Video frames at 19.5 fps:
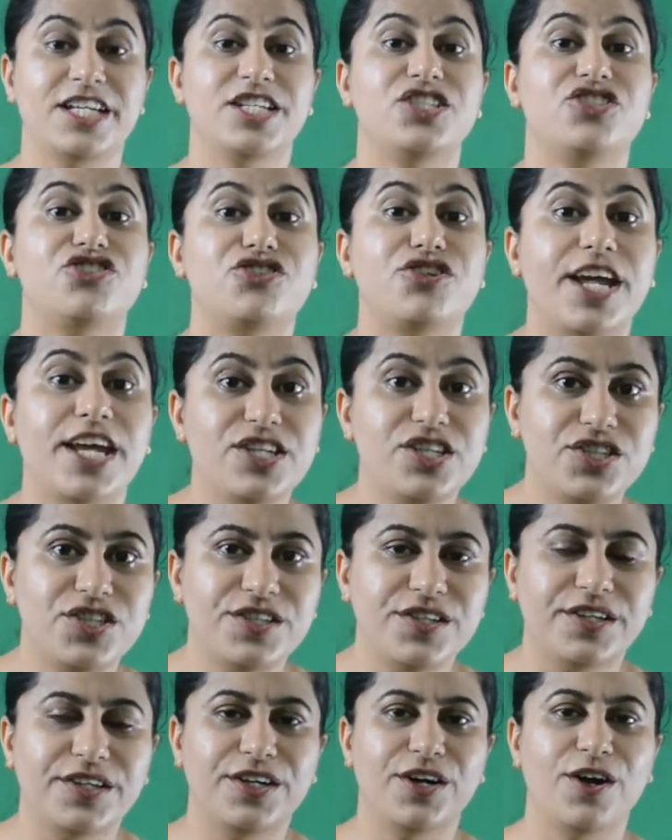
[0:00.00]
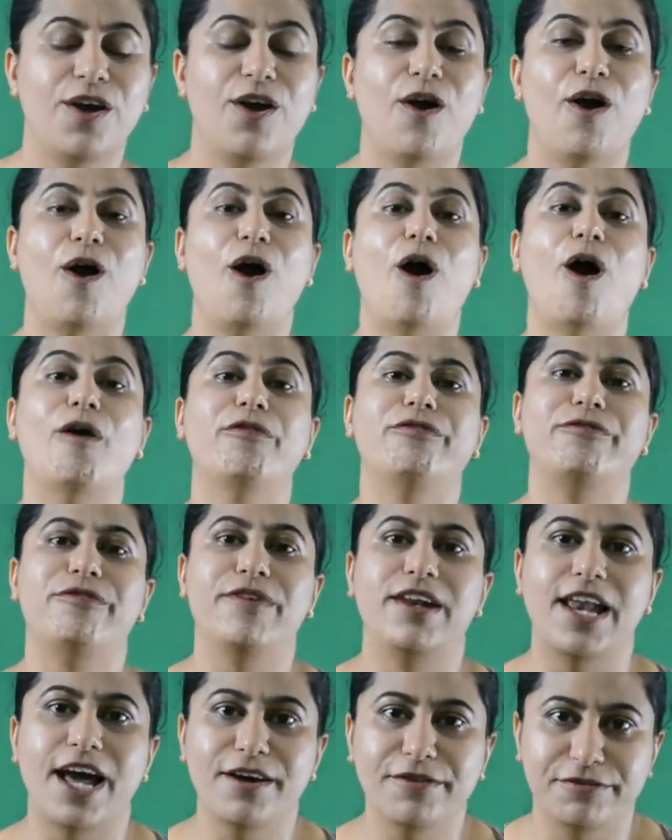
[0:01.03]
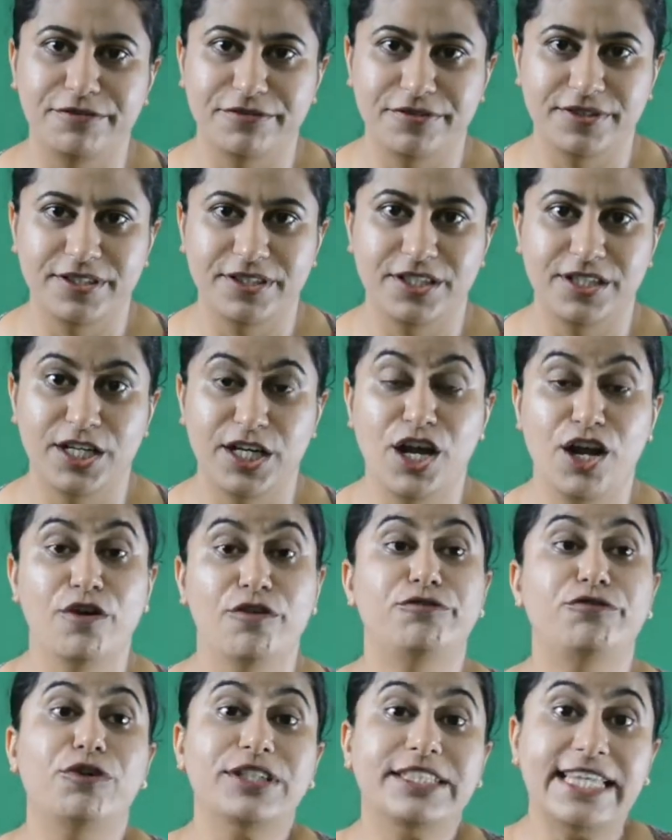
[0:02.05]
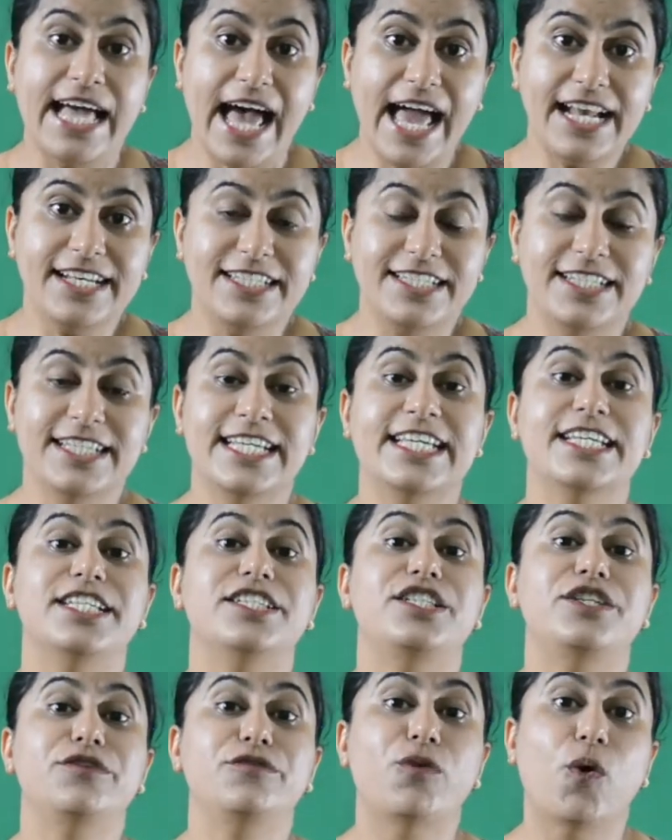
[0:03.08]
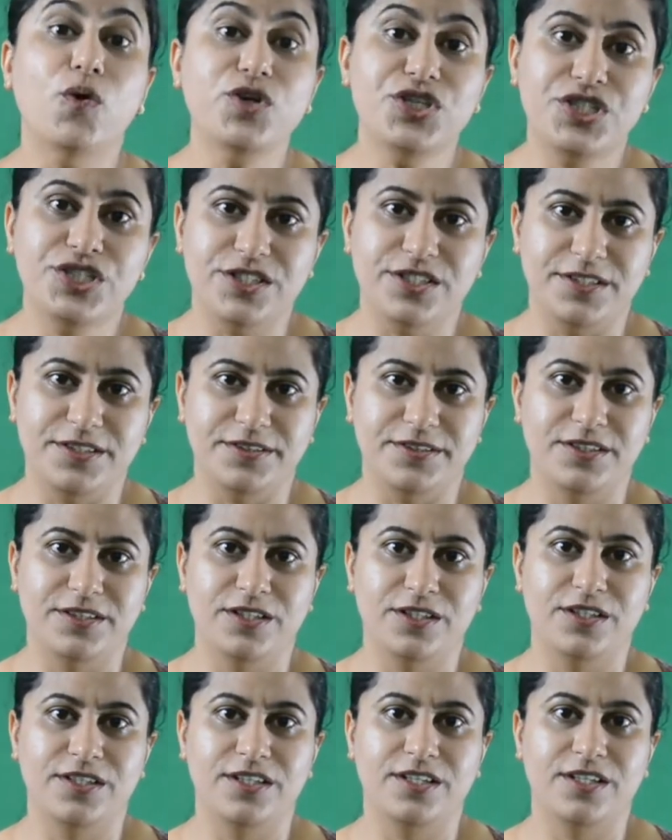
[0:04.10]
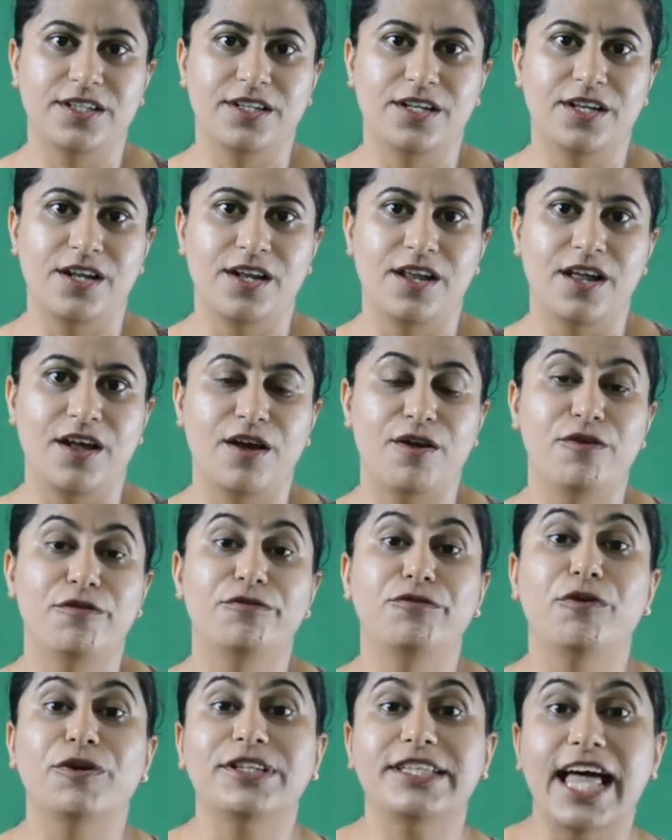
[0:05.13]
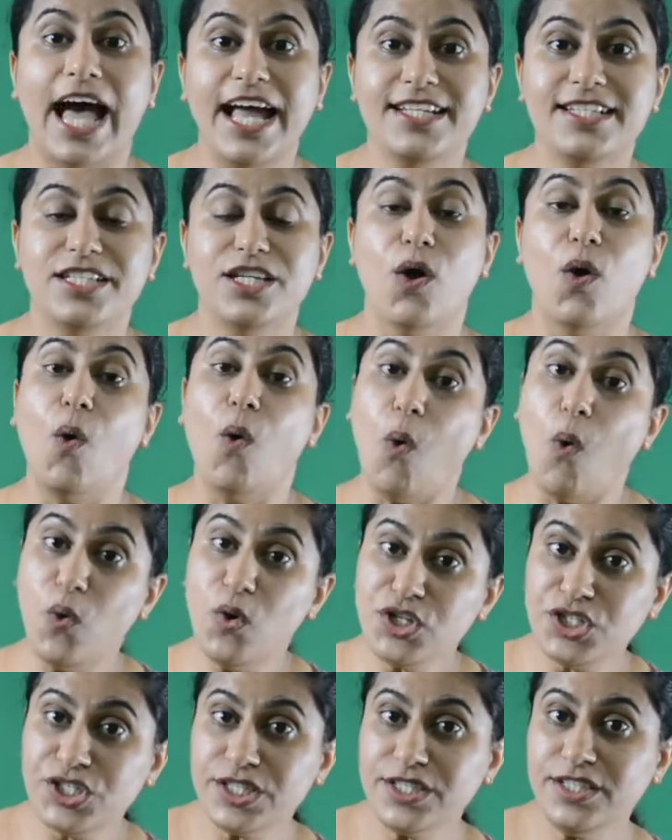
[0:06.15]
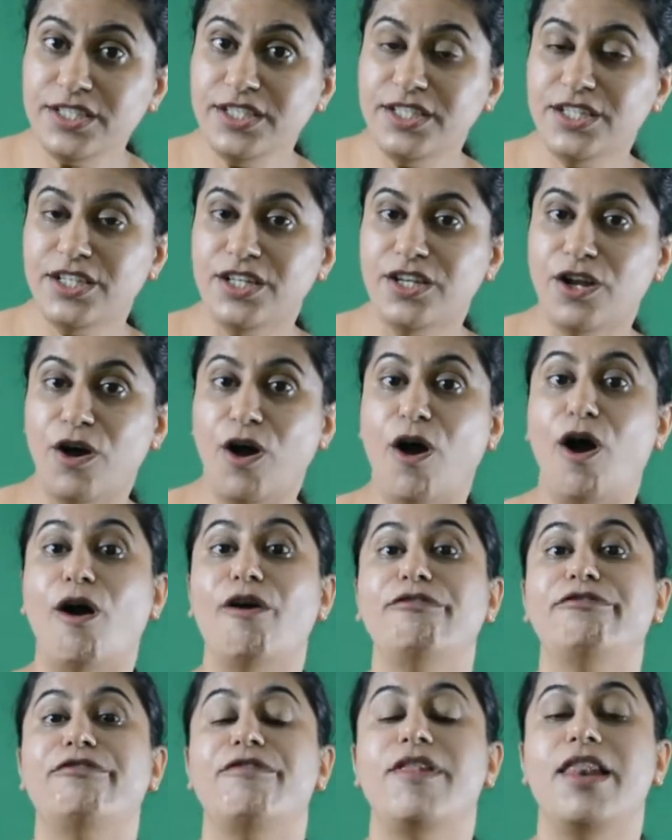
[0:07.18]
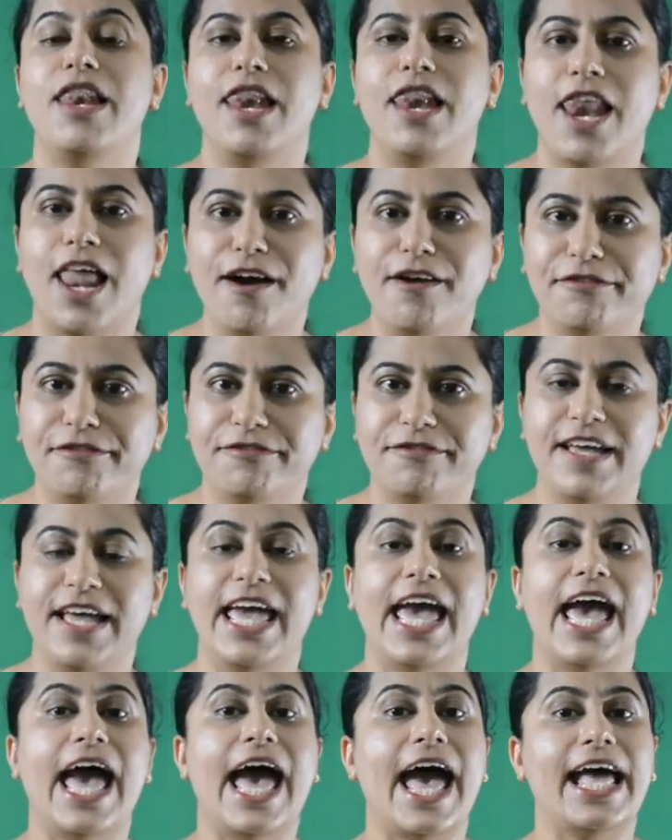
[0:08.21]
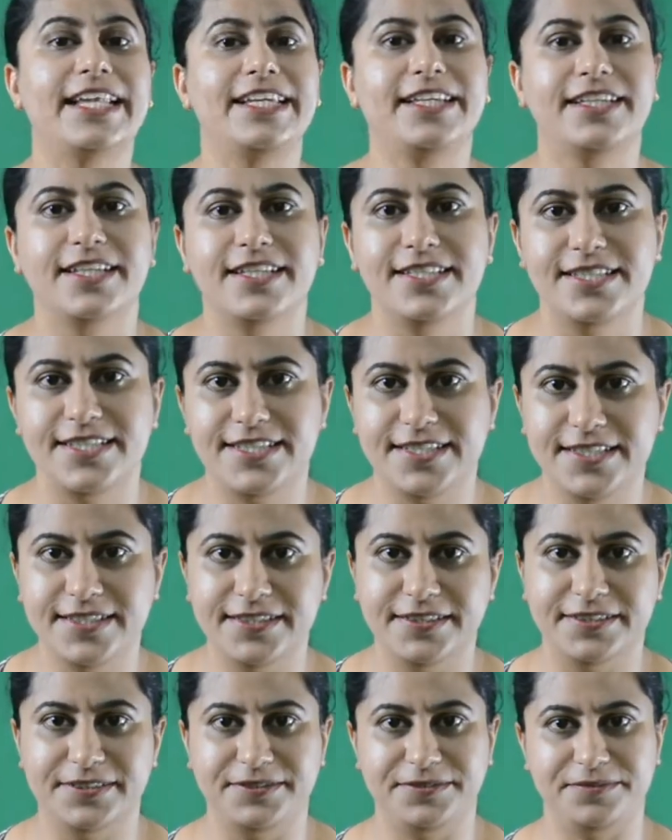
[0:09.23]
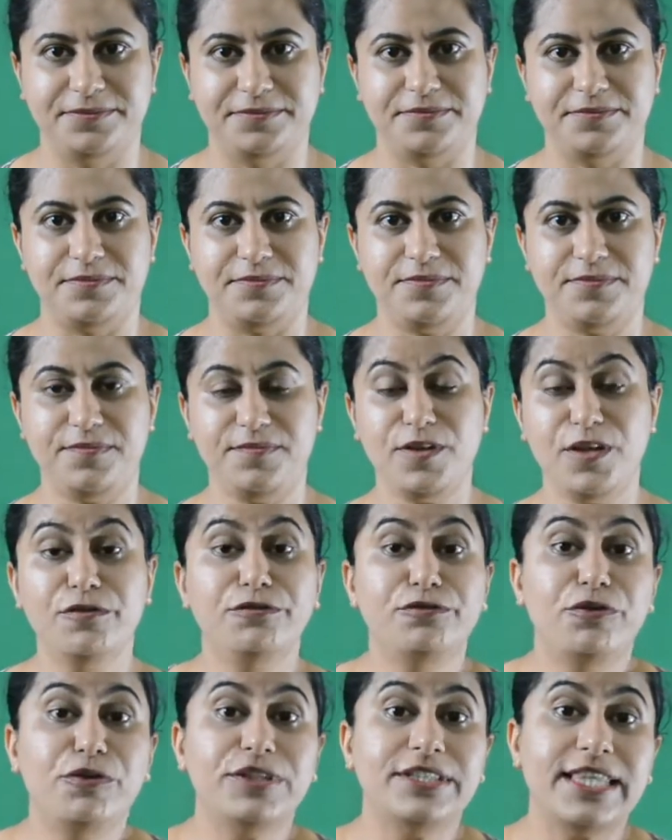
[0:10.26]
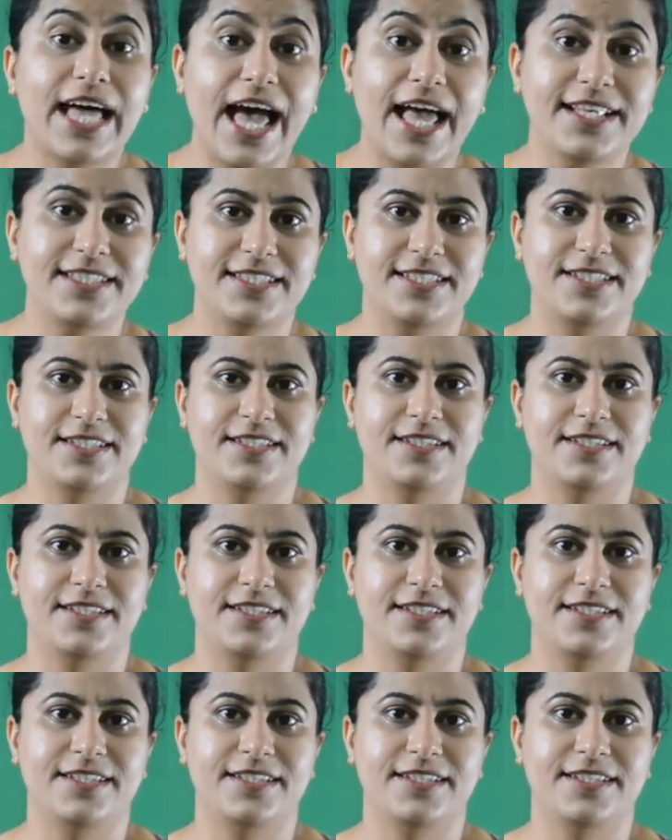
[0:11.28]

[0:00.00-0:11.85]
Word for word: treasure of love, for that devotion, for that ocean of love and concern, for that